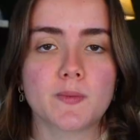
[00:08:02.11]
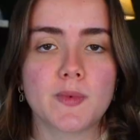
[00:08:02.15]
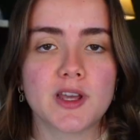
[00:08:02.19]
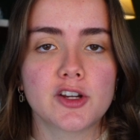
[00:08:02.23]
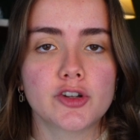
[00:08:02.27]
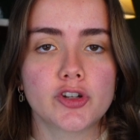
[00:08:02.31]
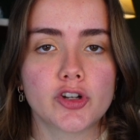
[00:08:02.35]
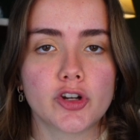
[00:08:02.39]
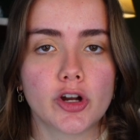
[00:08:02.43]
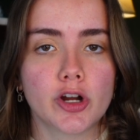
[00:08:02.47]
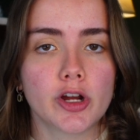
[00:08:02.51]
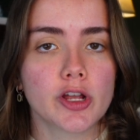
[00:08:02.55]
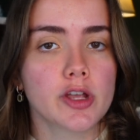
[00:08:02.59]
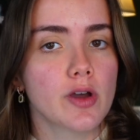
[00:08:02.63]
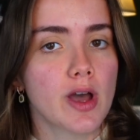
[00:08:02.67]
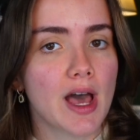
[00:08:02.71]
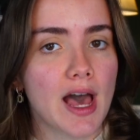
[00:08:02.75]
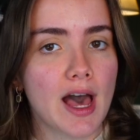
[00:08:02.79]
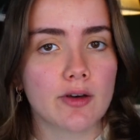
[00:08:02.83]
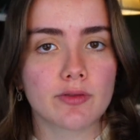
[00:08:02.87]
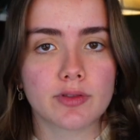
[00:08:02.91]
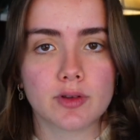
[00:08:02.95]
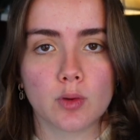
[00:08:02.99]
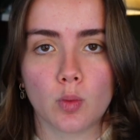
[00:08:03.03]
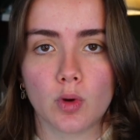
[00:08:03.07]
make sure you
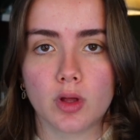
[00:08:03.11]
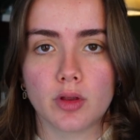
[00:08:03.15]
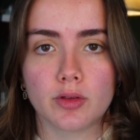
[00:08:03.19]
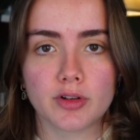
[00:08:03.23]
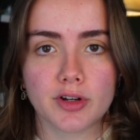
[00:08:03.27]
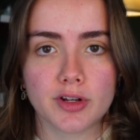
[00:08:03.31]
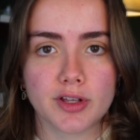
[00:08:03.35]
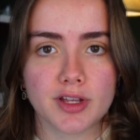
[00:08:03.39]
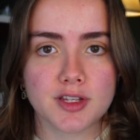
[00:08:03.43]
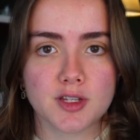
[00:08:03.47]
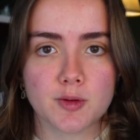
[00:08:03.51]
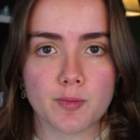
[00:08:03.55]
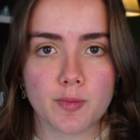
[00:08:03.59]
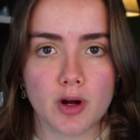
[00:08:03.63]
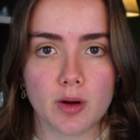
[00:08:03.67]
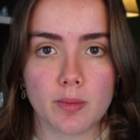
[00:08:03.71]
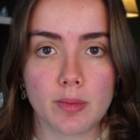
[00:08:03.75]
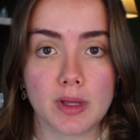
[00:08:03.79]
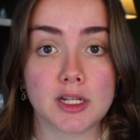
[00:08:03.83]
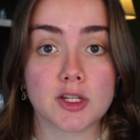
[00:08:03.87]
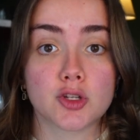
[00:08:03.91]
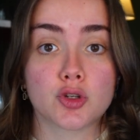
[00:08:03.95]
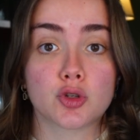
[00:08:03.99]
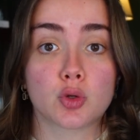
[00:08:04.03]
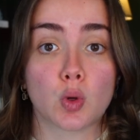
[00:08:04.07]
have the wilderness
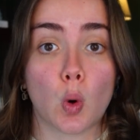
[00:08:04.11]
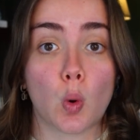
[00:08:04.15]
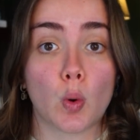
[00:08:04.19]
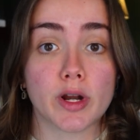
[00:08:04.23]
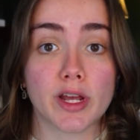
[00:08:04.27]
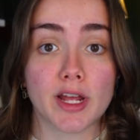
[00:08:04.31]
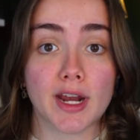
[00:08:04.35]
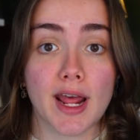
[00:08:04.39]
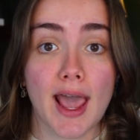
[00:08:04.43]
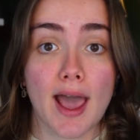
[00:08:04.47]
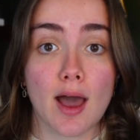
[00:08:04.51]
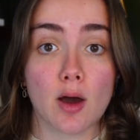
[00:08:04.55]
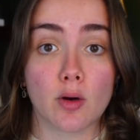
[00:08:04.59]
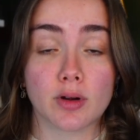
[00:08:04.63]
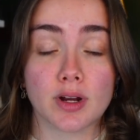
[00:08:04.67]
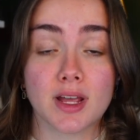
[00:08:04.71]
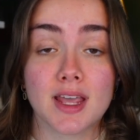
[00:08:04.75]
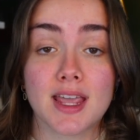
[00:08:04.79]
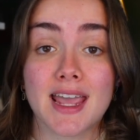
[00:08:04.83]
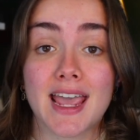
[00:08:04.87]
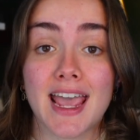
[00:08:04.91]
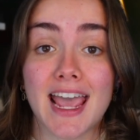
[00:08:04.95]
permit sorted out